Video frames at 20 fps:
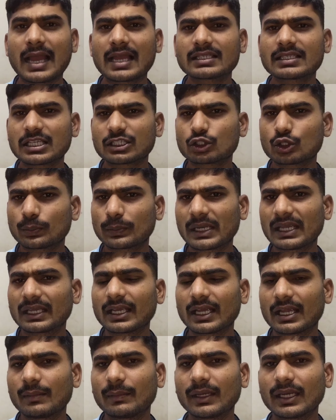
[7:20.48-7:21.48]
India is also
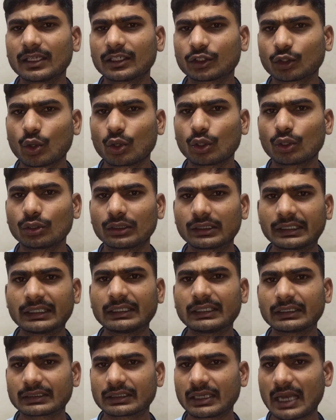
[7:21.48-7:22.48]
playing an eminent role
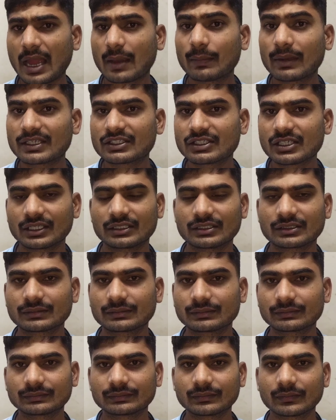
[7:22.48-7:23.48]
in climate
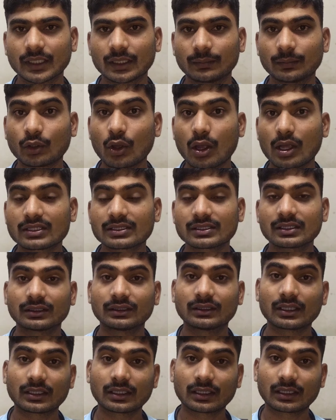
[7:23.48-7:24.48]
change,
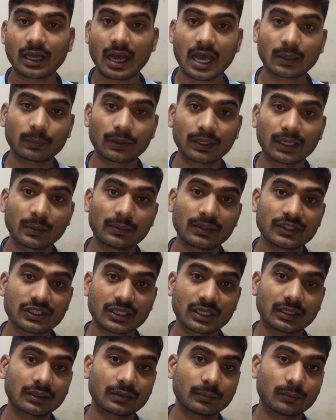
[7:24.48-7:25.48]
because the carbon
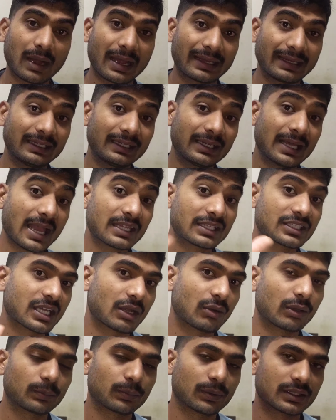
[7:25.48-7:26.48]
emission by India
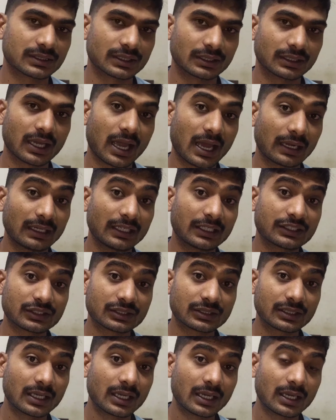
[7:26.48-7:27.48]
is seven percent
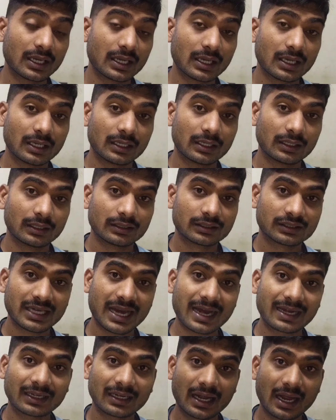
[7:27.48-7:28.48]
and it
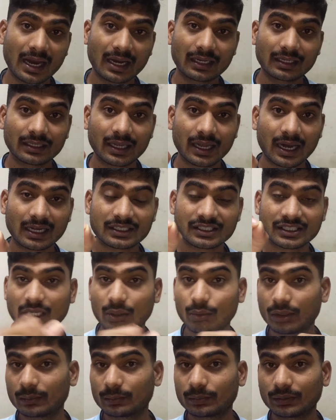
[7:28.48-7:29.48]
stands
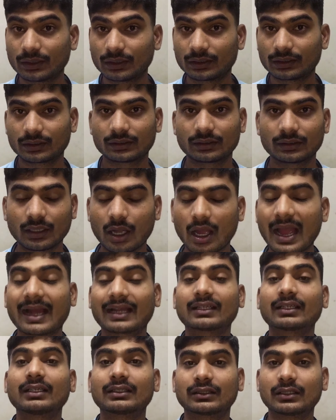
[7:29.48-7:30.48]
at seventh,
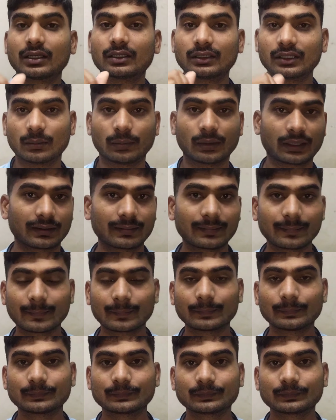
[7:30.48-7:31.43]
at third number.